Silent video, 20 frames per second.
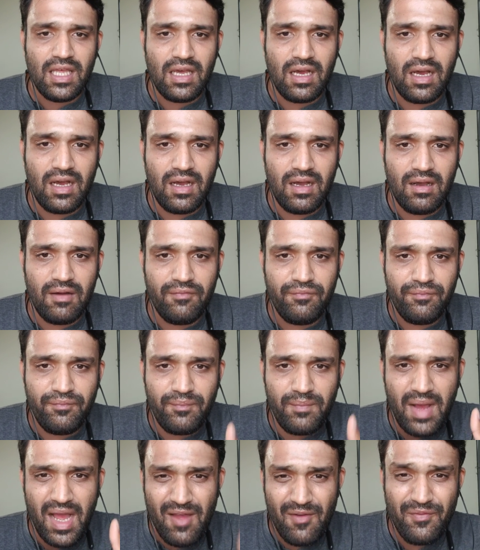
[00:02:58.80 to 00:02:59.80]
I
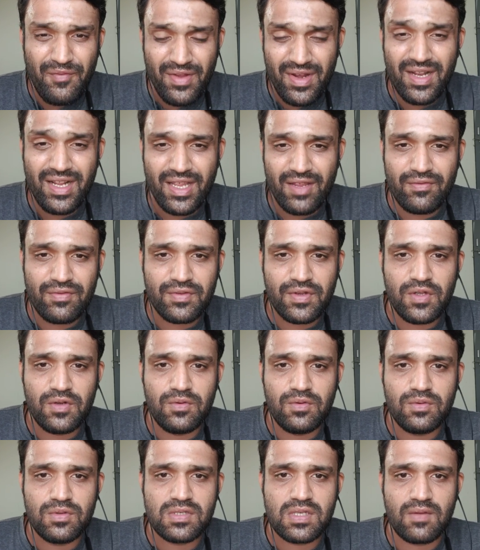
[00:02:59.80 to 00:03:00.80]
will give
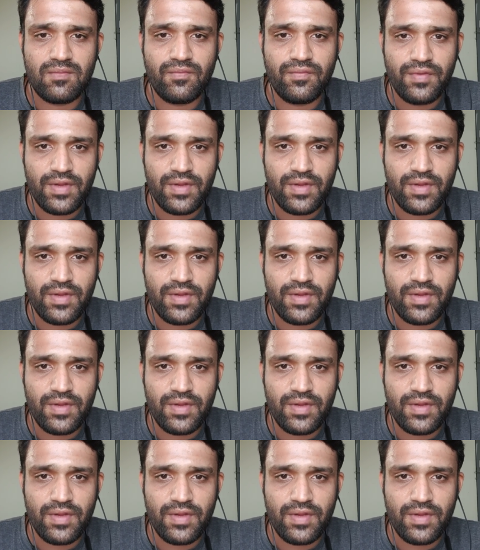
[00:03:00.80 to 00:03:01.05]
you some